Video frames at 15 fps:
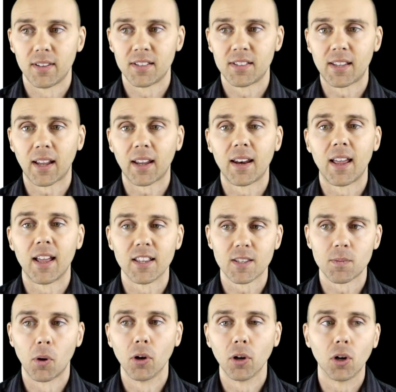this
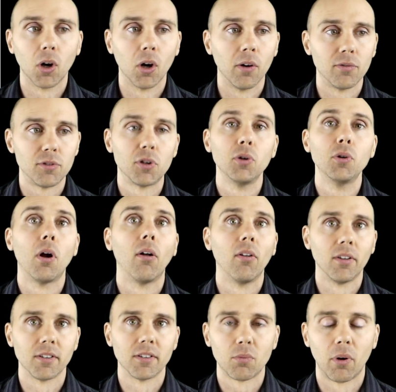secondhand smoke of
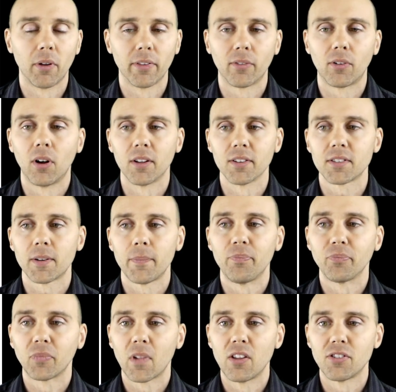$2 worth of cost.
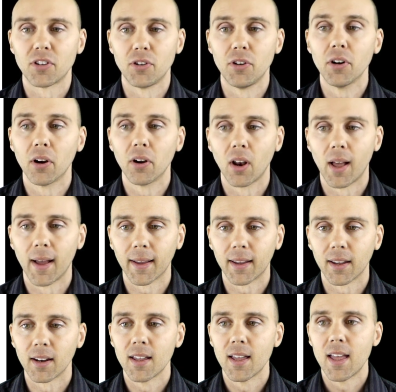So you don't
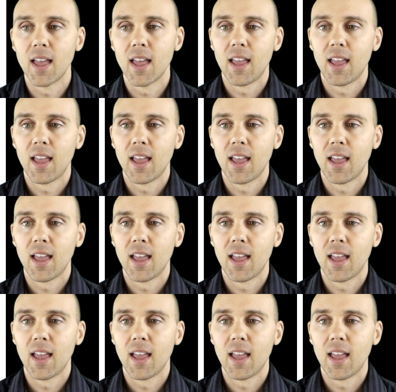like it.